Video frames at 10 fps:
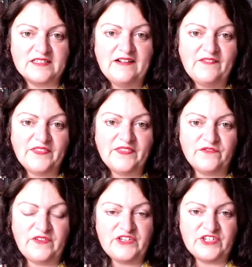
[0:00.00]
that
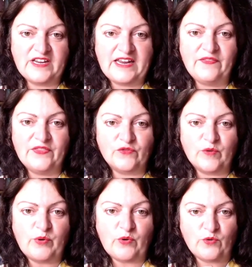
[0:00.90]
feature in the
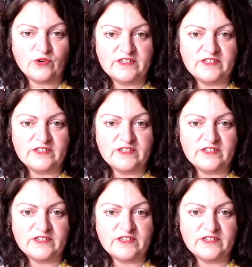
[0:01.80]
report.